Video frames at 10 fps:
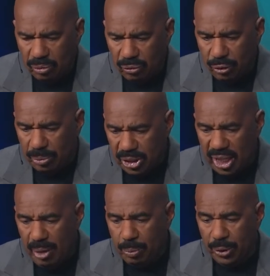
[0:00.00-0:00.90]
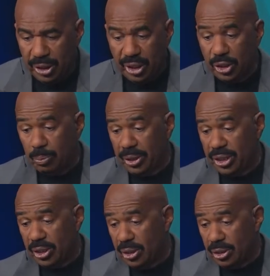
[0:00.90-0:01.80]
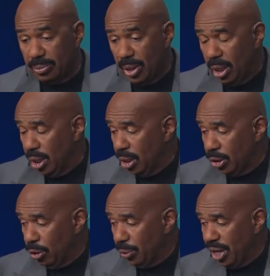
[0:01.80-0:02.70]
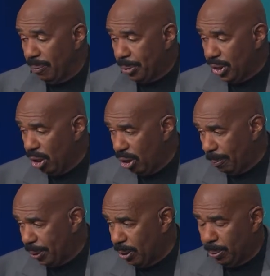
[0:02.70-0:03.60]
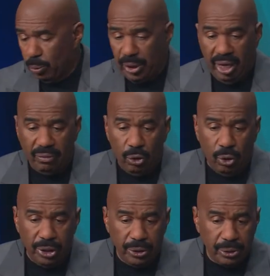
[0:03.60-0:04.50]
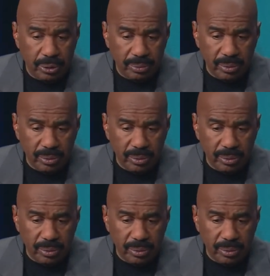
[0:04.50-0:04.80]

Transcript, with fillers: from the standpoint of this business, you know, we have PR people, we have lawyers.